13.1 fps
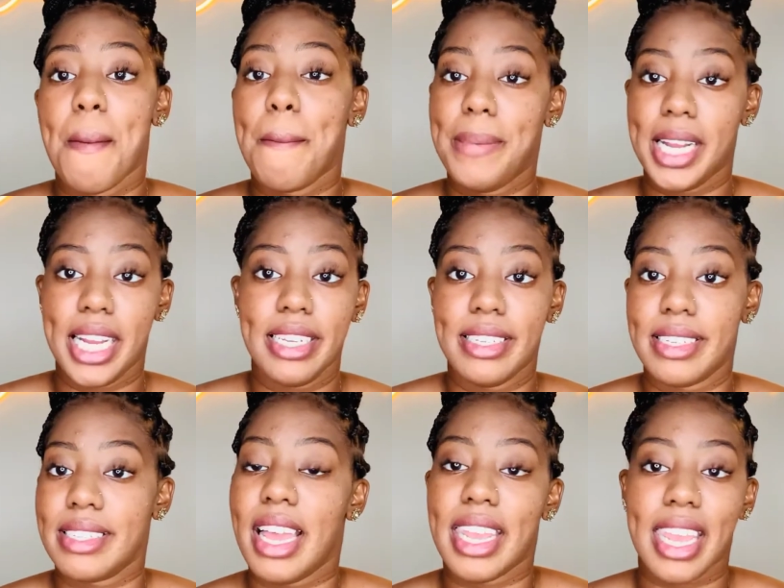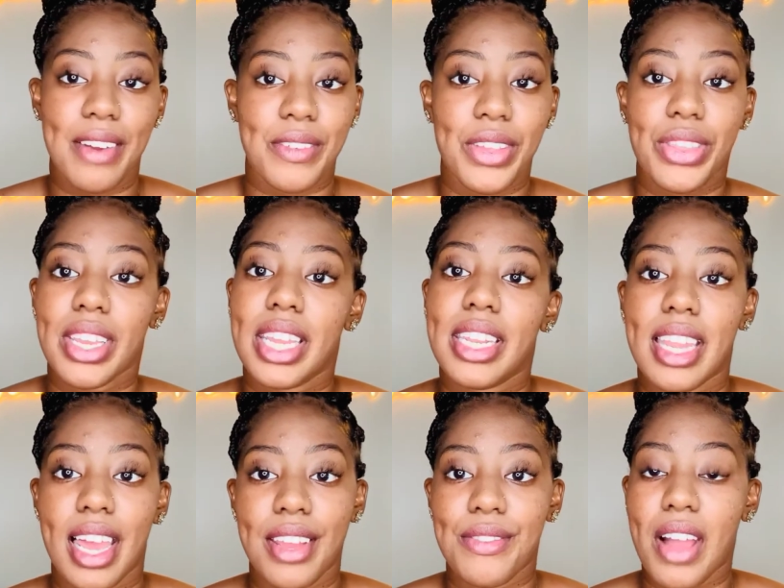But like everything in
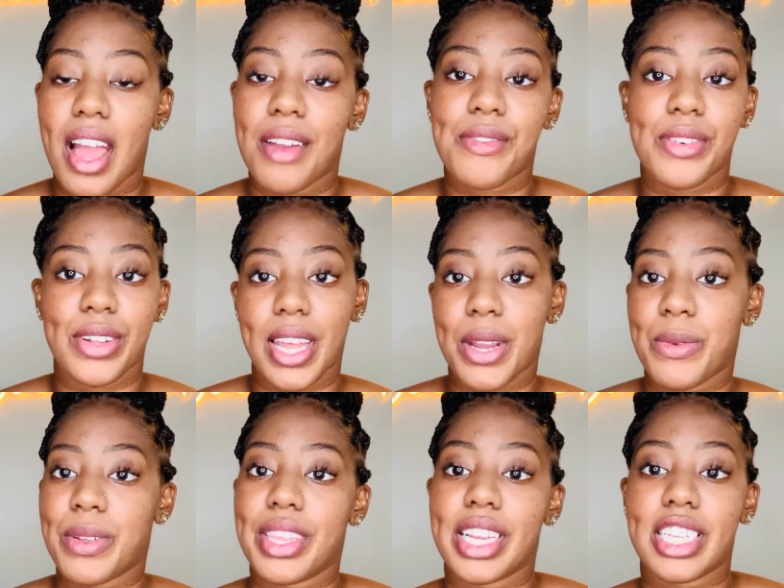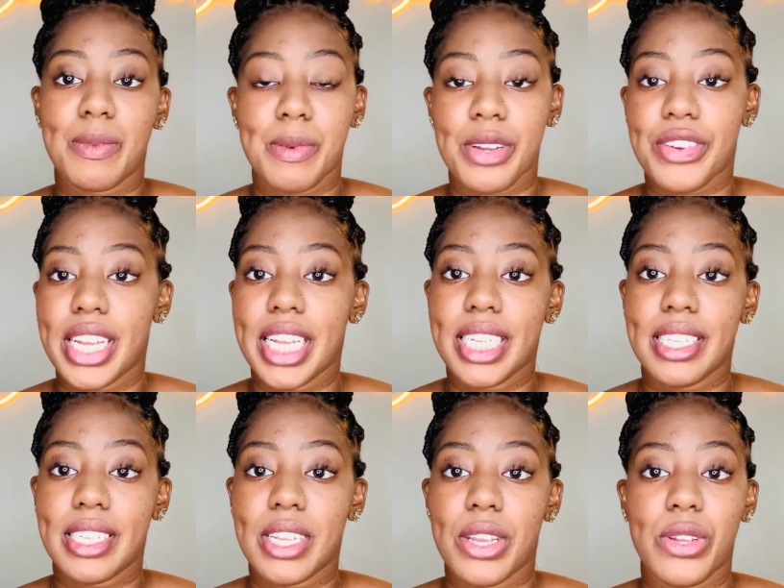life, I feel like with
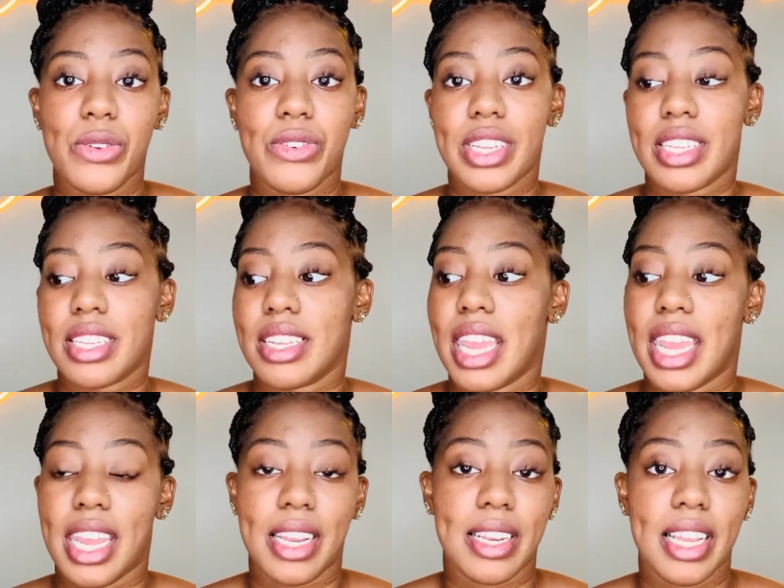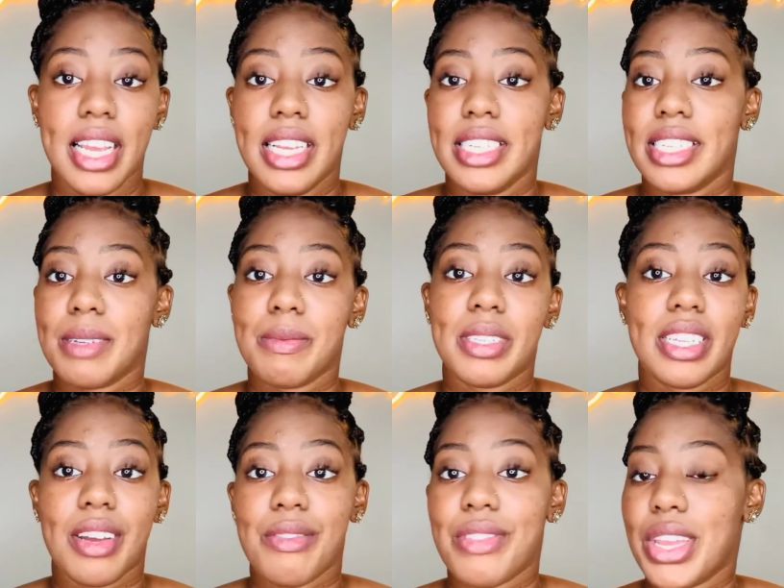experience, you just gain some
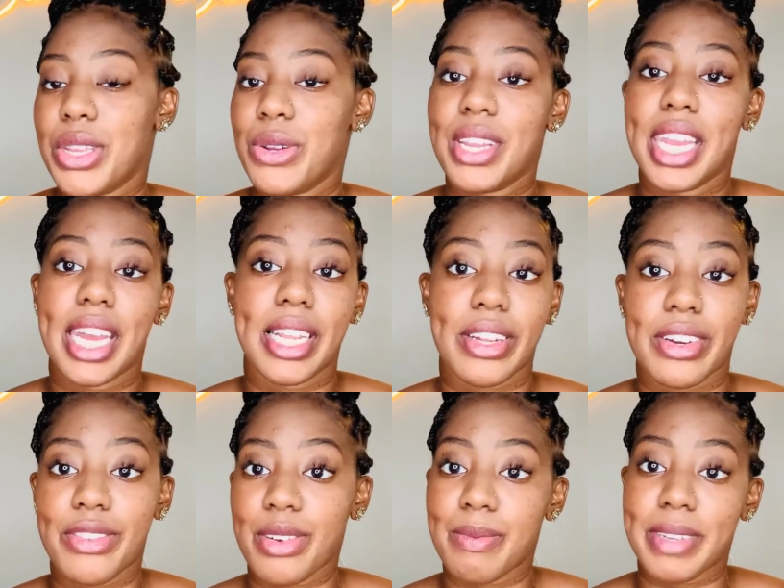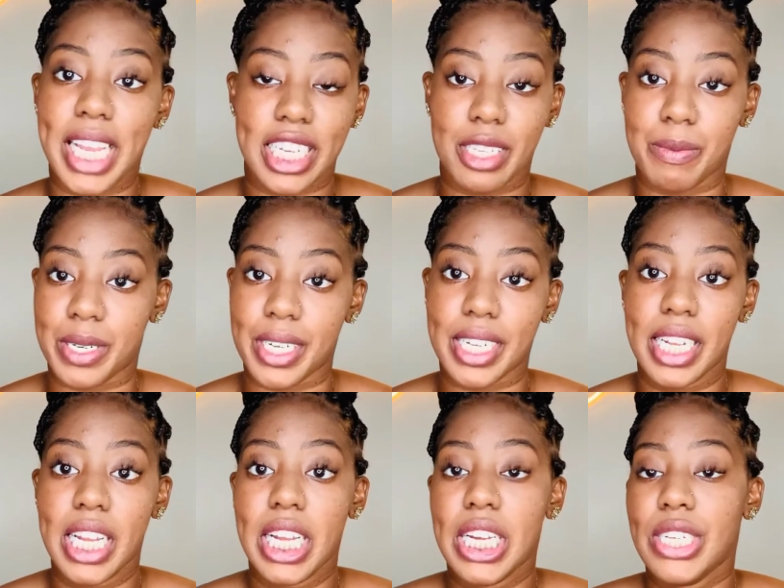stuff that you can't learn from textbook.
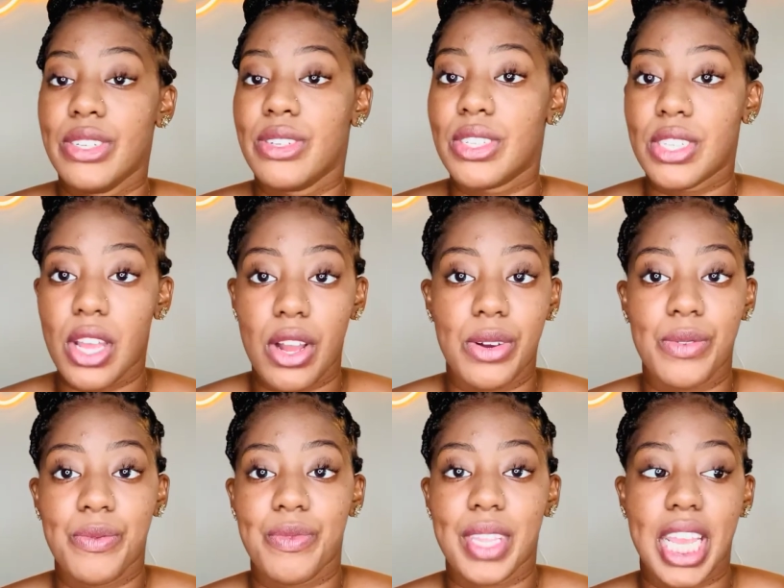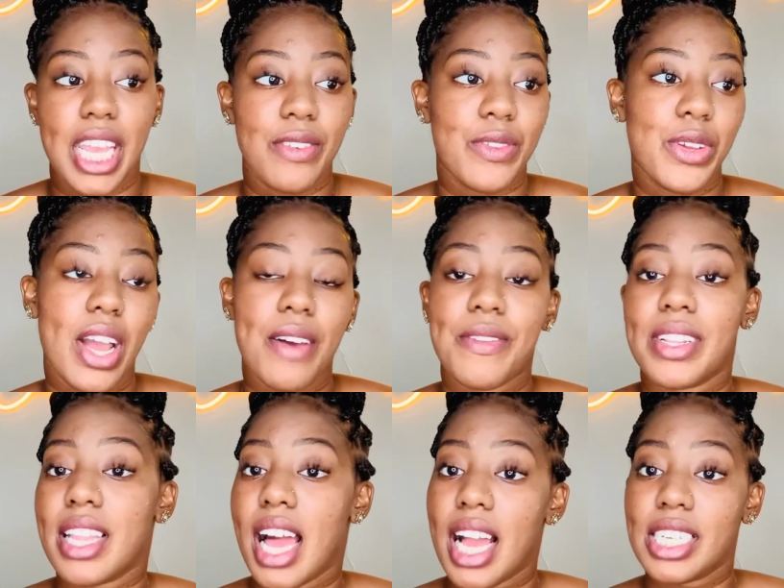So if you have a
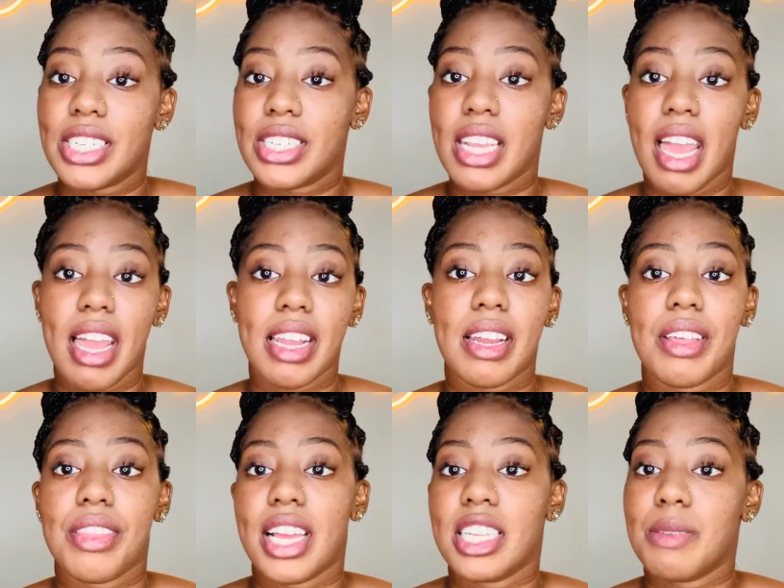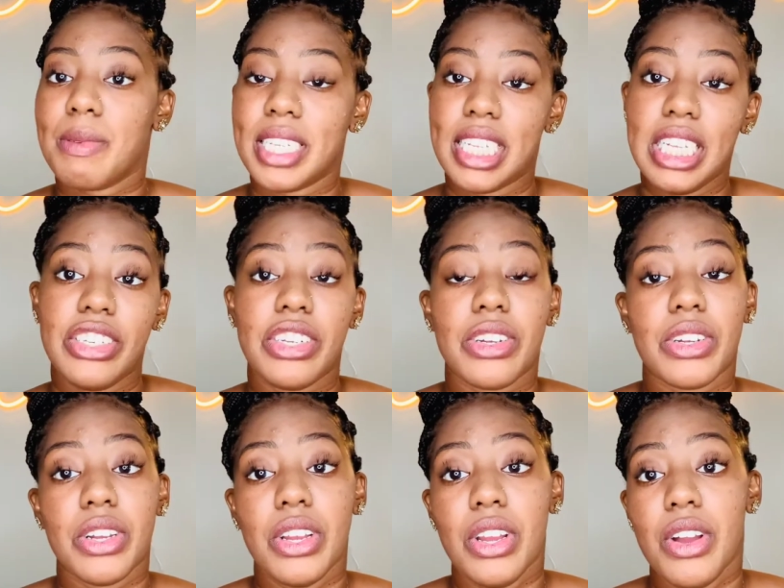lash tech that's been teaching
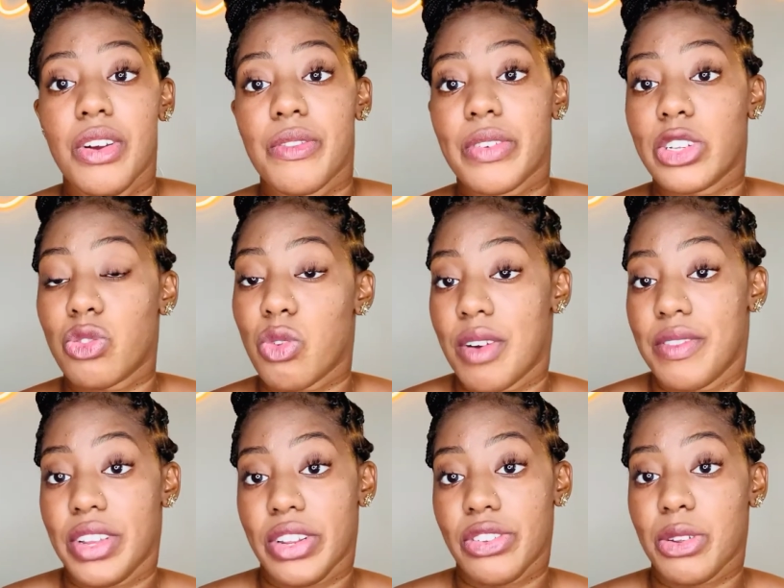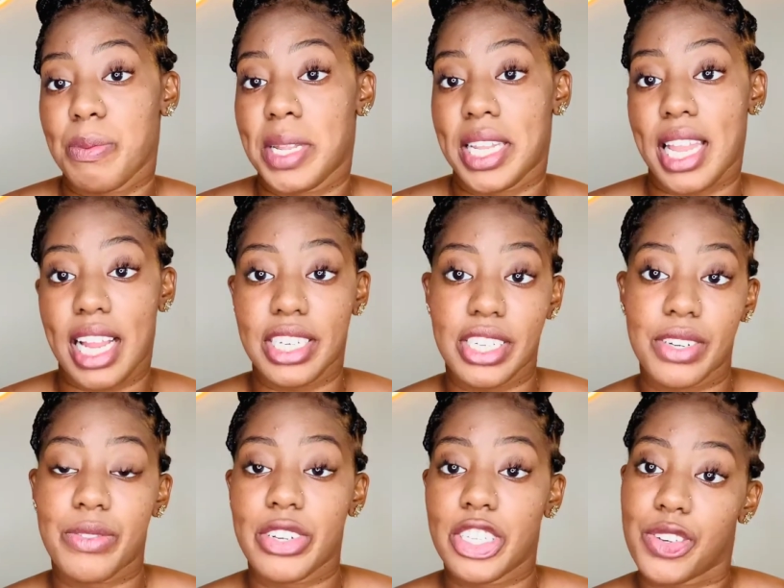for 12 years or been lashing
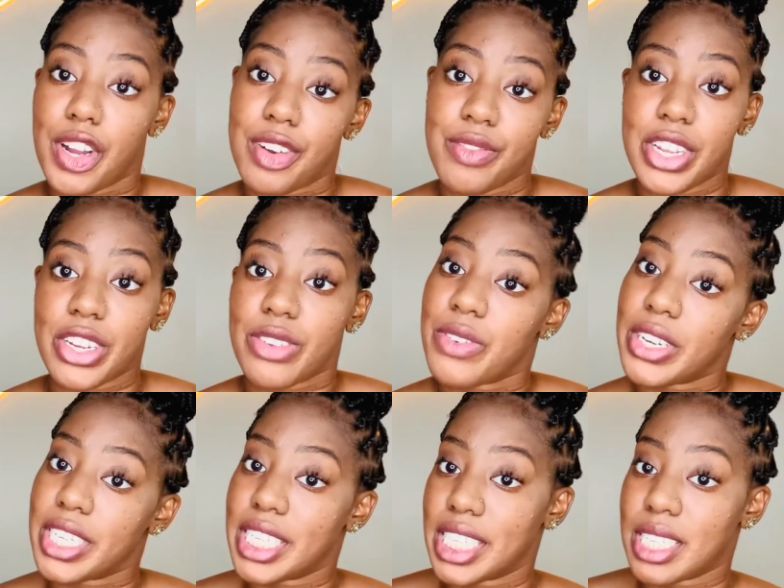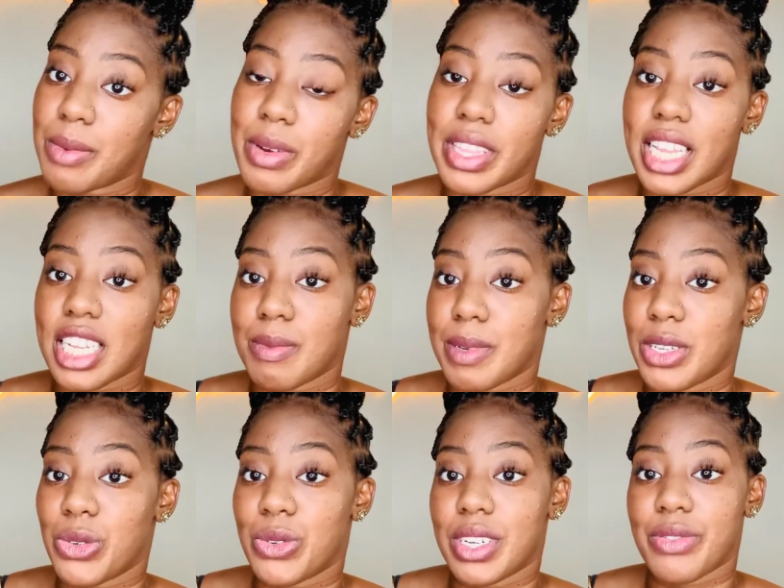for 12 years versus someone that's been
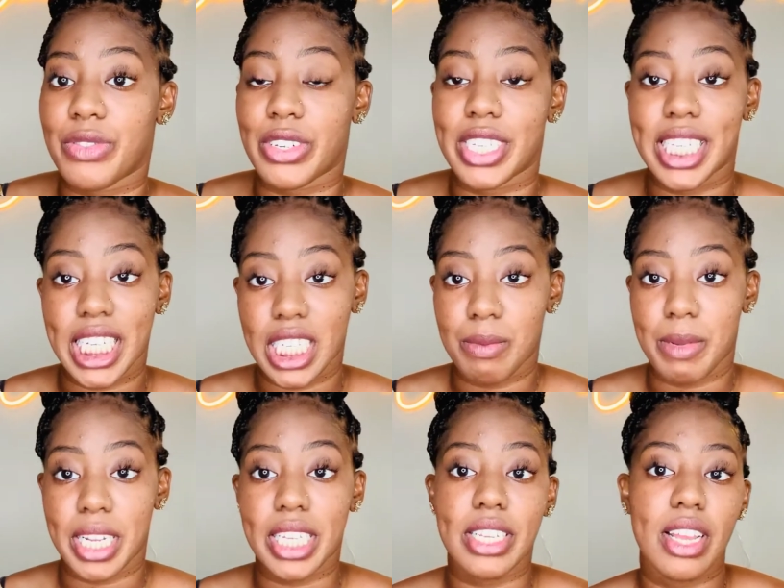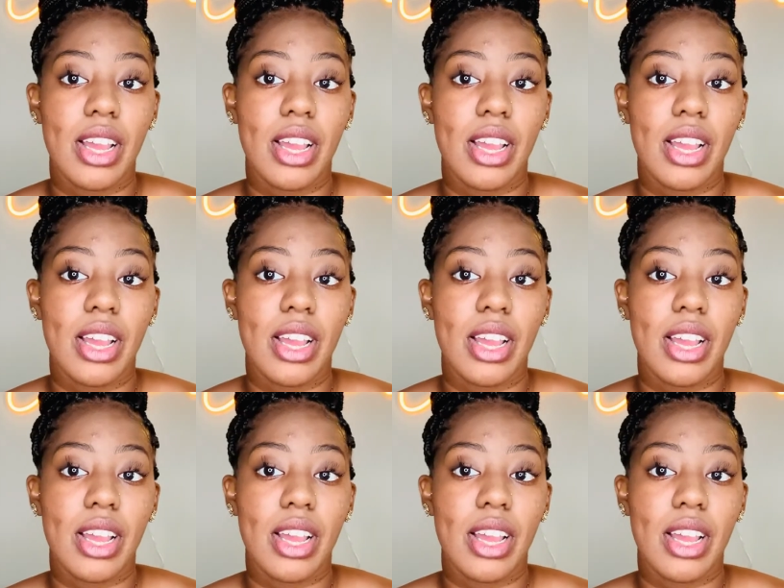doing it for 6 months,